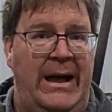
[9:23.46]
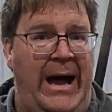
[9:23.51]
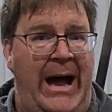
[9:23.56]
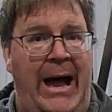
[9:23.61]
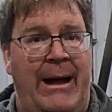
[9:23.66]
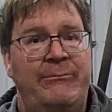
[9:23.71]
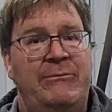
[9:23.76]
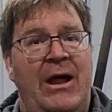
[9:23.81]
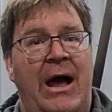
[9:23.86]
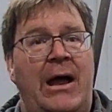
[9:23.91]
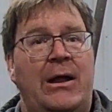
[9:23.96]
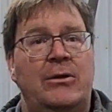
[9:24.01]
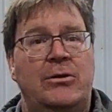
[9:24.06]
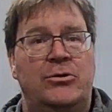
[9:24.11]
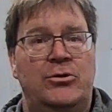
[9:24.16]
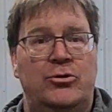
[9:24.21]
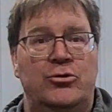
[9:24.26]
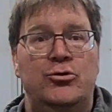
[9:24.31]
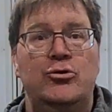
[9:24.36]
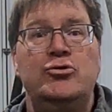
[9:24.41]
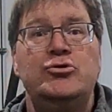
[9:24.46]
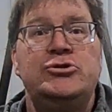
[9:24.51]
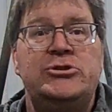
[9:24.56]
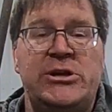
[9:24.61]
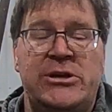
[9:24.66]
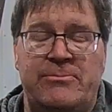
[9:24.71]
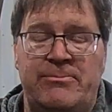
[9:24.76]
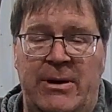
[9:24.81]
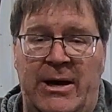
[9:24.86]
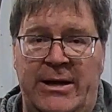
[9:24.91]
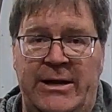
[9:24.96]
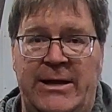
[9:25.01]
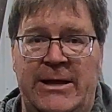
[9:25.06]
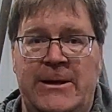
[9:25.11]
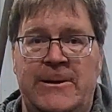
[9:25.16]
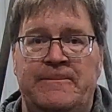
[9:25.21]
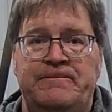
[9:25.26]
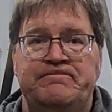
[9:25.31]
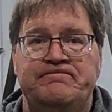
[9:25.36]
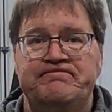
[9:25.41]
I'm not losing
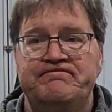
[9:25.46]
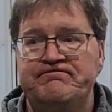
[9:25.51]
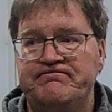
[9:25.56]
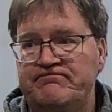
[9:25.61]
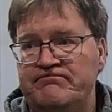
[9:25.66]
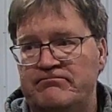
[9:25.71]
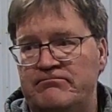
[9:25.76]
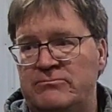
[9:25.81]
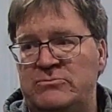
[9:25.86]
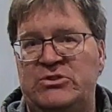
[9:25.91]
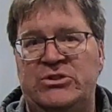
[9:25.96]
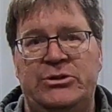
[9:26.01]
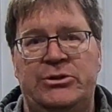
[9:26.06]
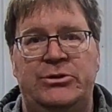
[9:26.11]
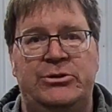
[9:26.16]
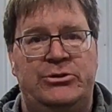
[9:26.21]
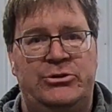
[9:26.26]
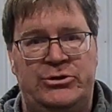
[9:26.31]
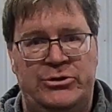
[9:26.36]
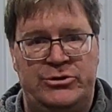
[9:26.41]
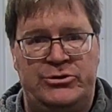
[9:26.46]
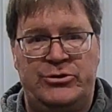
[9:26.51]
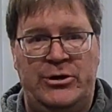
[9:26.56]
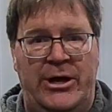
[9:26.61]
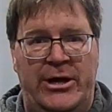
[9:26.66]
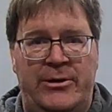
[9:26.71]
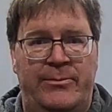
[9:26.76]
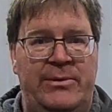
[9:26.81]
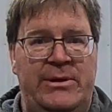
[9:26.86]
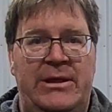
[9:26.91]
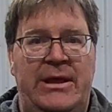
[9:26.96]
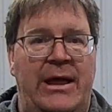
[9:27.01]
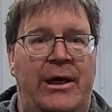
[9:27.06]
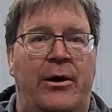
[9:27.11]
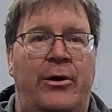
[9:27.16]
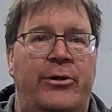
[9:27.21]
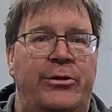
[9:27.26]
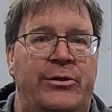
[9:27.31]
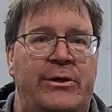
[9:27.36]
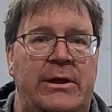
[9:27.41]
money to, to try to be
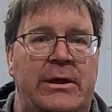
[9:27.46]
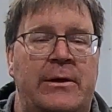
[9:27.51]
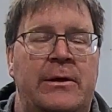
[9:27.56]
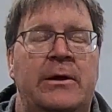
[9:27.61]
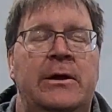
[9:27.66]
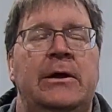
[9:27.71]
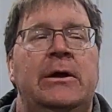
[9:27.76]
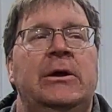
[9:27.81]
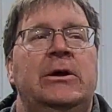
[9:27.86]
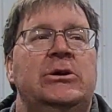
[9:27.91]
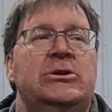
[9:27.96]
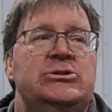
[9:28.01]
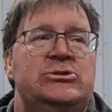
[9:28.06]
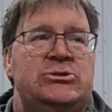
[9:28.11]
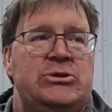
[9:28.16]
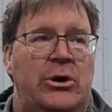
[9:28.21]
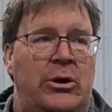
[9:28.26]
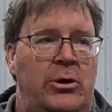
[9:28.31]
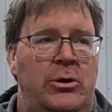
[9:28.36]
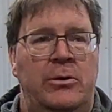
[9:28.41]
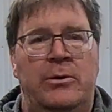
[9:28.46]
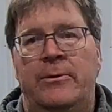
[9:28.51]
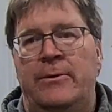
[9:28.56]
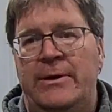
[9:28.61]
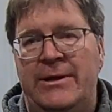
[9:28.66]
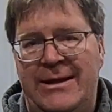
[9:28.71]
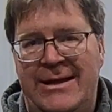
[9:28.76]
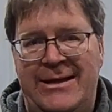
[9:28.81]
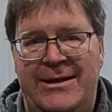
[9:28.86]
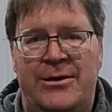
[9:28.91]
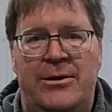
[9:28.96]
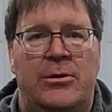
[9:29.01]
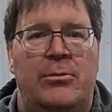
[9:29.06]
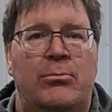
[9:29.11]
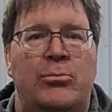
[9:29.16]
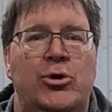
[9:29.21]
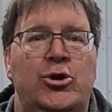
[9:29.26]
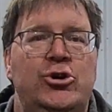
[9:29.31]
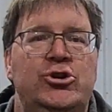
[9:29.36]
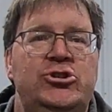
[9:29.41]
healthy. So, in an
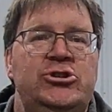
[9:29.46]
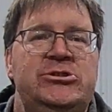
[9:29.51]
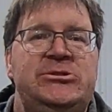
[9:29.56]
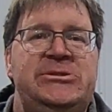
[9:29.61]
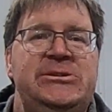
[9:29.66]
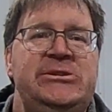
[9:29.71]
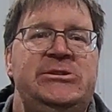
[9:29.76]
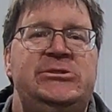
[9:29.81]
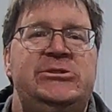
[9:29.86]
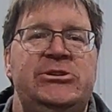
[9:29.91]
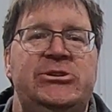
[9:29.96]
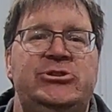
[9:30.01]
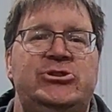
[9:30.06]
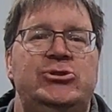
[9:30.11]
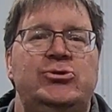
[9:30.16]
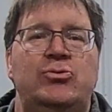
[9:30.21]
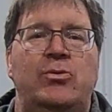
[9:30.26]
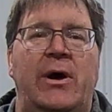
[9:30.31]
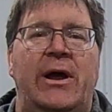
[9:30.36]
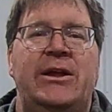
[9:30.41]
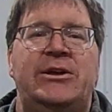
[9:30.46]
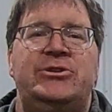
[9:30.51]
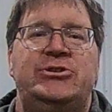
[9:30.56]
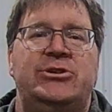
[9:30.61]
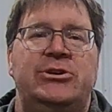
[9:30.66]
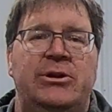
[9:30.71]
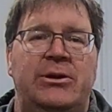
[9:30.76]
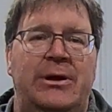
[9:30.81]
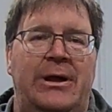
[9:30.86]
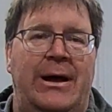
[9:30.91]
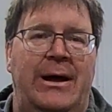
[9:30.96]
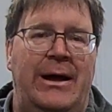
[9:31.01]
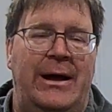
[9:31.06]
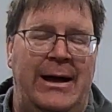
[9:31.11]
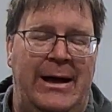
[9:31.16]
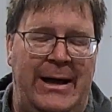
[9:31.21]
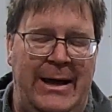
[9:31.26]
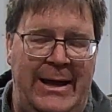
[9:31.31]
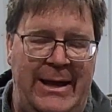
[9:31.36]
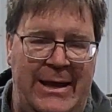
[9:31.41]
emergency situation,
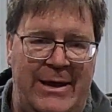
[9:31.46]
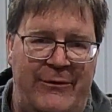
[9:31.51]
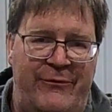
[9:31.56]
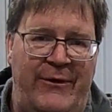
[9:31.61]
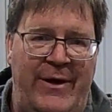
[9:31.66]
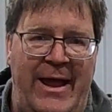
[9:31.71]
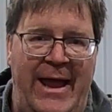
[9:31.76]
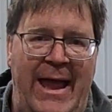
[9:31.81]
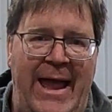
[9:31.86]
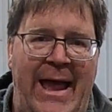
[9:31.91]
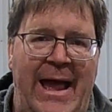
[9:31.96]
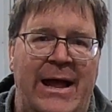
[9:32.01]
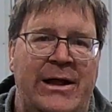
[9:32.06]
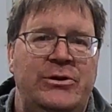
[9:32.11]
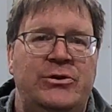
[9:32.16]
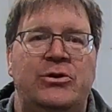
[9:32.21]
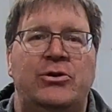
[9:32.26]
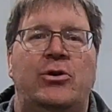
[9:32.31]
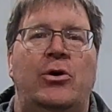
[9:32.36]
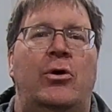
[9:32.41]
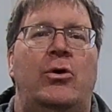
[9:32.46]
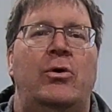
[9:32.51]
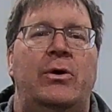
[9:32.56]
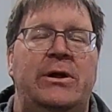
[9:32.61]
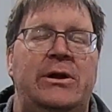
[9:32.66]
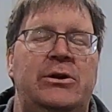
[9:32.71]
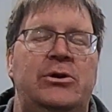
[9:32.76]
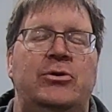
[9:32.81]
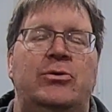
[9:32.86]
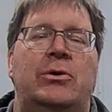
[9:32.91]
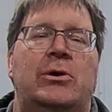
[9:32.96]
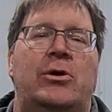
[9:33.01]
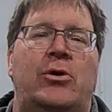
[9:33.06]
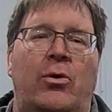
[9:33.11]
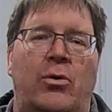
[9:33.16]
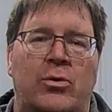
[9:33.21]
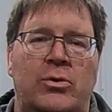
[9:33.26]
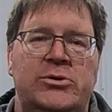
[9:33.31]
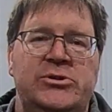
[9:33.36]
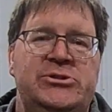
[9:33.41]
if I had to go into a
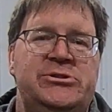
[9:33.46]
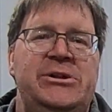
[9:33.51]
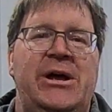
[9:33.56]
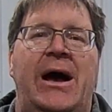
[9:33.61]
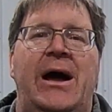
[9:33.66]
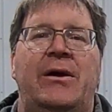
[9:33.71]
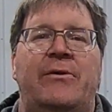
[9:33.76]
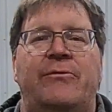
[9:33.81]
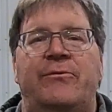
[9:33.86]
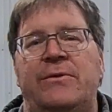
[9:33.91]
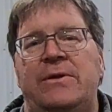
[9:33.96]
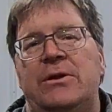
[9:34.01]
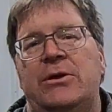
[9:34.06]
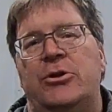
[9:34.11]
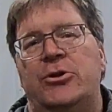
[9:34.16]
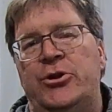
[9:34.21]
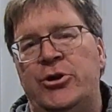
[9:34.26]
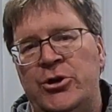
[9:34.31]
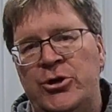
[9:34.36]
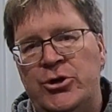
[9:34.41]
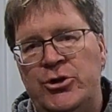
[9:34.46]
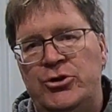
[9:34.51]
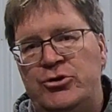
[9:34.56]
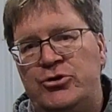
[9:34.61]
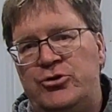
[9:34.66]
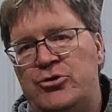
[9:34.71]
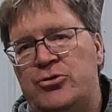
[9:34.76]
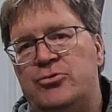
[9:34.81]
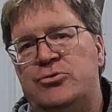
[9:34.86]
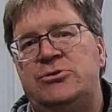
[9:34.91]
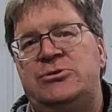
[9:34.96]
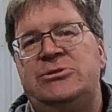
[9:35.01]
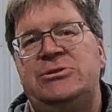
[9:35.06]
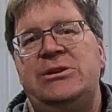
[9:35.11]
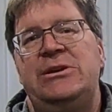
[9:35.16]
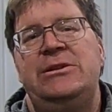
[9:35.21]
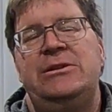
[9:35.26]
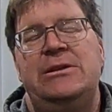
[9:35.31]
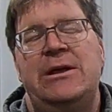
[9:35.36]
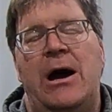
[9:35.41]
cornstalk field to
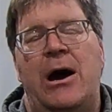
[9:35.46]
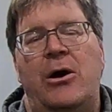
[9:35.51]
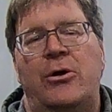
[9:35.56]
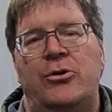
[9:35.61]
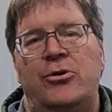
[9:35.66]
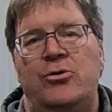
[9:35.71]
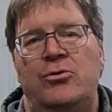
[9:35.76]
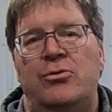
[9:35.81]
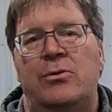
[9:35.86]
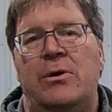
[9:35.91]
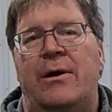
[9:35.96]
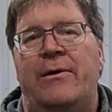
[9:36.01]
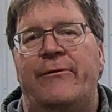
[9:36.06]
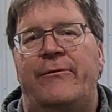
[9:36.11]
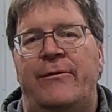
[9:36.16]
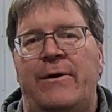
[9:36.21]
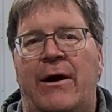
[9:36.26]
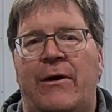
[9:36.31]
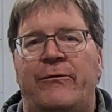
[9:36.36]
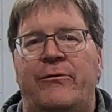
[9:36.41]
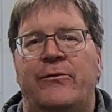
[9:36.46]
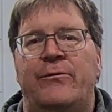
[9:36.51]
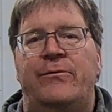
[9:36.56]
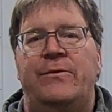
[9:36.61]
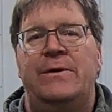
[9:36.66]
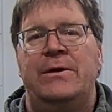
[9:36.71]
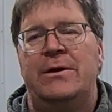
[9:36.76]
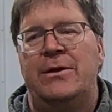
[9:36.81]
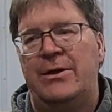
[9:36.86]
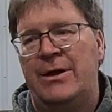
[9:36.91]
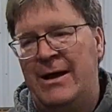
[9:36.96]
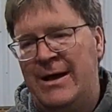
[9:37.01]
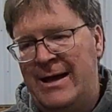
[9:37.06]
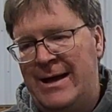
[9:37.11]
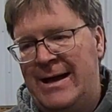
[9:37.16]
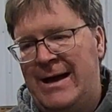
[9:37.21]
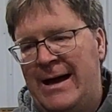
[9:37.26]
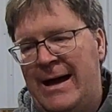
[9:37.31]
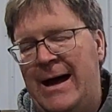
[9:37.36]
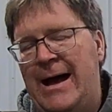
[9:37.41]
seed down a new alfalfa field,
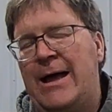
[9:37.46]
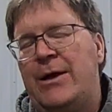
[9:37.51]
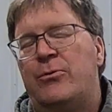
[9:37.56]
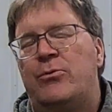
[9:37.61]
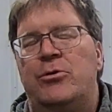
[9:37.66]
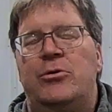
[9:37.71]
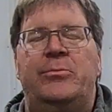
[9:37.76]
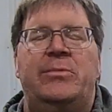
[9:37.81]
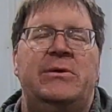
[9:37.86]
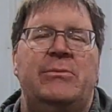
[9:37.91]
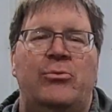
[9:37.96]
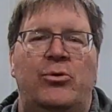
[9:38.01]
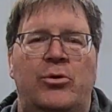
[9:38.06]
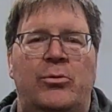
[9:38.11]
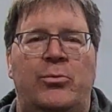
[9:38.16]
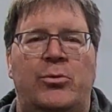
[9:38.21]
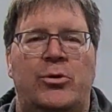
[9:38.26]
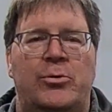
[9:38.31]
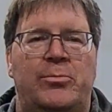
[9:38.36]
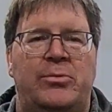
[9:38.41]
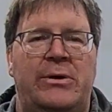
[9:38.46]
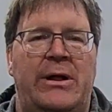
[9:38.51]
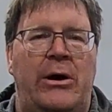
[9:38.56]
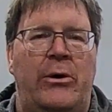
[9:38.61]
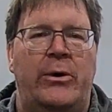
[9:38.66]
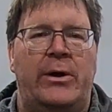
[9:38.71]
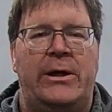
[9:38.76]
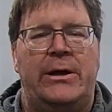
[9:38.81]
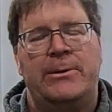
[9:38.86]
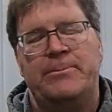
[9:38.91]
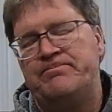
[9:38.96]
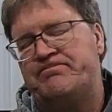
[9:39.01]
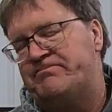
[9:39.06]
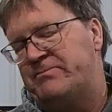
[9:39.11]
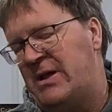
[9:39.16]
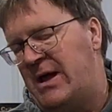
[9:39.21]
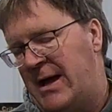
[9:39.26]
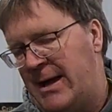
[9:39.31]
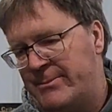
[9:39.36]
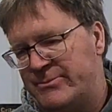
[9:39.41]
I will be moldboard plowing it.
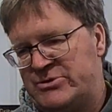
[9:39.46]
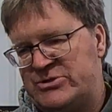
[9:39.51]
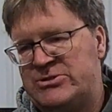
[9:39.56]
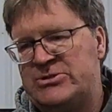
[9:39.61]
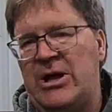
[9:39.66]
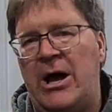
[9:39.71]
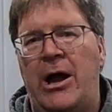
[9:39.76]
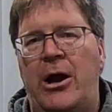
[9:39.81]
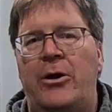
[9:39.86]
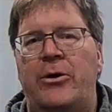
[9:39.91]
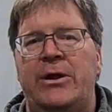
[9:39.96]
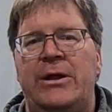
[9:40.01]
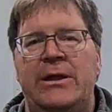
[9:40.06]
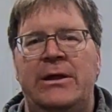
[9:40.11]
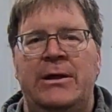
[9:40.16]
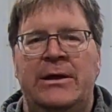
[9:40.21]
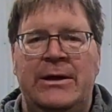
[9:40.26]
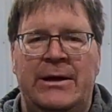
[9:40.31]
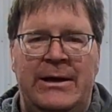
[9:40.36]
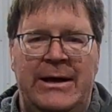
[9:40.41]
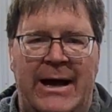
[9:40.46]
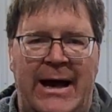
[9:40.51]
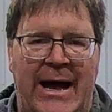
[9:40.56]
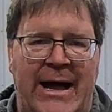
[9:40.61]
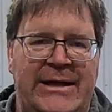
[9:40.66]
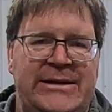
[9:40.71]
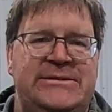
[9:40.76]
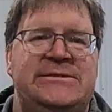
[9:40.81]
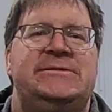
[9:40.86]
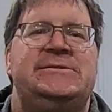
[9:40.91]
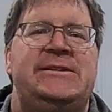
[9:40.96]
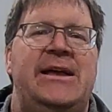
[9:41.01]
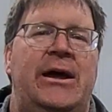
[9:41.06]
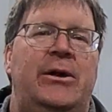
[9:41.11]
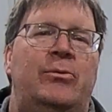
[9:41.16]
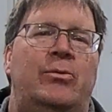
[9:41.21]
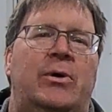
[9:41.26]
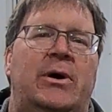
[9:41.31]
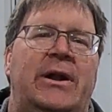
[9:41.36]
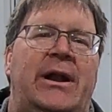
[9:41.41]
I'm sorry, I
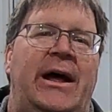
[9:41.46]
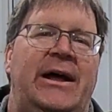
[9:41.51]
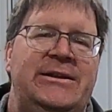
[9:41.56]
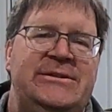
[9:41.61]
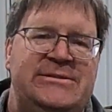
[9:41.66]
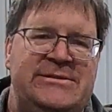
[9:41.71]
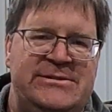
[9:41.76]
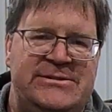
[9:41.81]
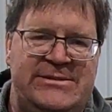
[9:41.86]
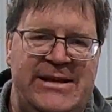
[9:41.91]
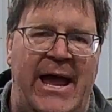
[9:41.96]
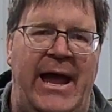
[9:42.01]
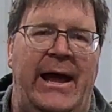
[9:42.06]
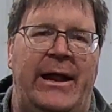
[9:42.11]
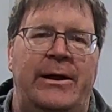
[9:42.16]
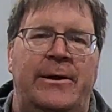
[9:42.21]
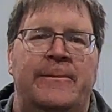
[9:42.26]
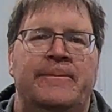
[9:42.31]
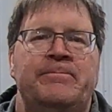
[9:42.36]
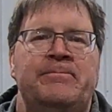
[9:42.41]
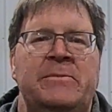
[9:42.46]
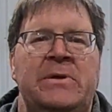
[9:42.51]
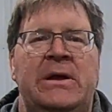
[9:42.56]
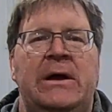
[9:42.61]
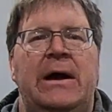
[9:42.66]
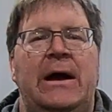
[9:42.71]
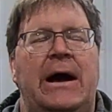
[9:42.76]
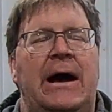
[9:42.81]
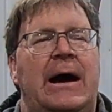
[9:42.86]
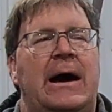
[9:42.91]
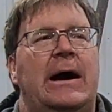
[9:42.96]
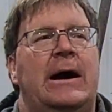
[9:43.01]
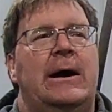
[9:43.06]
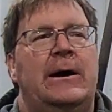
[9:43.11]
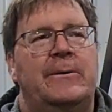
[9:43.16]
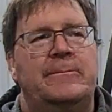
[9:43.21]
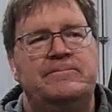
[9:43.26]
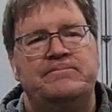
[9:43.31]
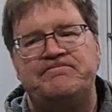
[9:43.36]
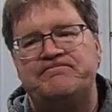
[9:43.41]
said what I said.
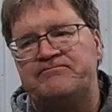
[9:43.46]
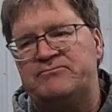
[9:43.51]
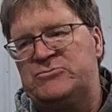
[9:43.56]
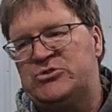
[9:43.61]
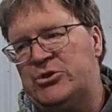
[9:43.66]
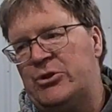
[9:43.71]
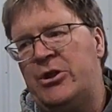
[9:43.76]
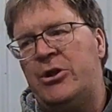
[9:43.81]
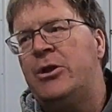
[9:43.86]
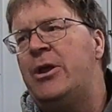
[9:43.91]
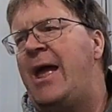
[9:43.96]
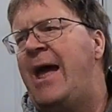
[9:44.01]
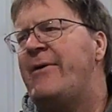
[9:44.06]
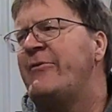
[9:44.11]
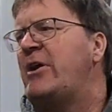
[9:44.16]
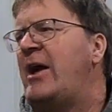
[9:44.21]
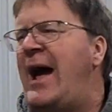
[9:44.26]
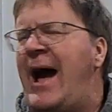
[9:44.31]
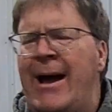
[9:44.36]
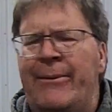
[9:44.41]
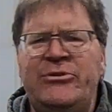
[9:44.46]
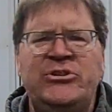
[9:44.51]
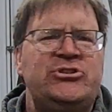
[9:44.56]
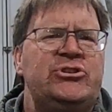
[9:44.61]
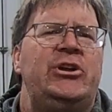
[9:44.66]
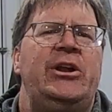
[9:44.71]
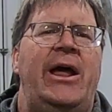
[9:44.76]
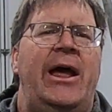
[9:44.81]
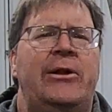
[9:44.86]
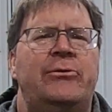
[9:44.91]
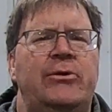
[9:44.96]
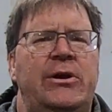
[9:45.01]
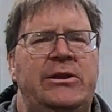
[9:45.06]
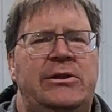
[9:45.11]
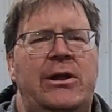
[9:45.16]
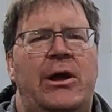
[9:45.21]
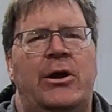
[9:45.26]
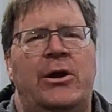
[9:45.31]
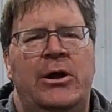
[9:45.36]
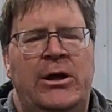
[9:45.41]
Um, so there you have it. I'm just going to end
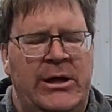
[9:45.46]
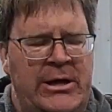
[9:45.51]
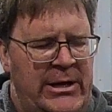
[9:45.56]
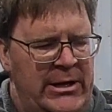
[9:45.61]
right there.